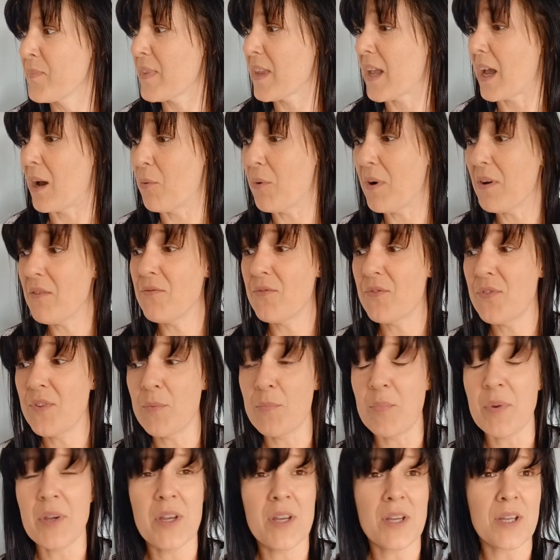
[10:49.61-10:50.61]
I went for the
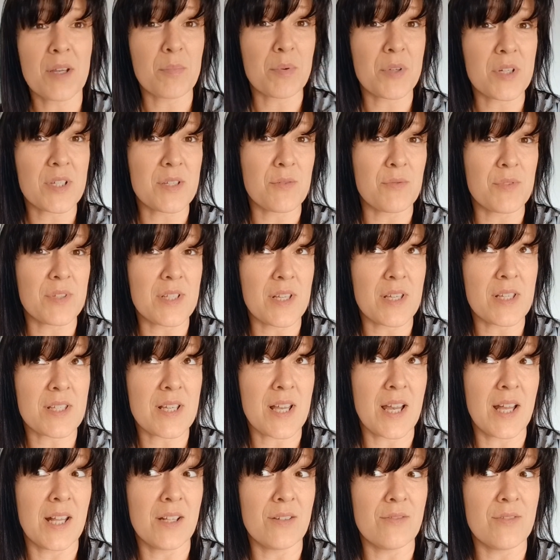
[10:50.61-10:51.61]
burger because it was less
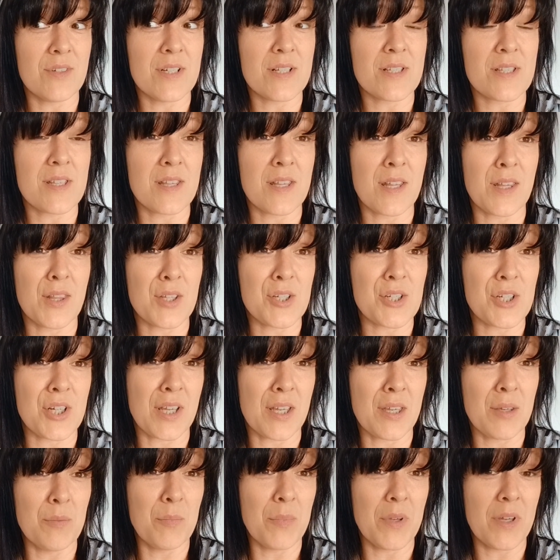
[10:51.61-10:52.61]
calories than the
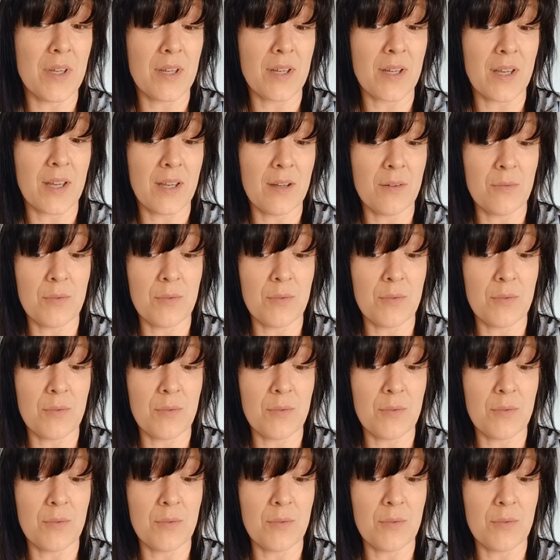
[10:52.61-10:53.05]
chicken burger,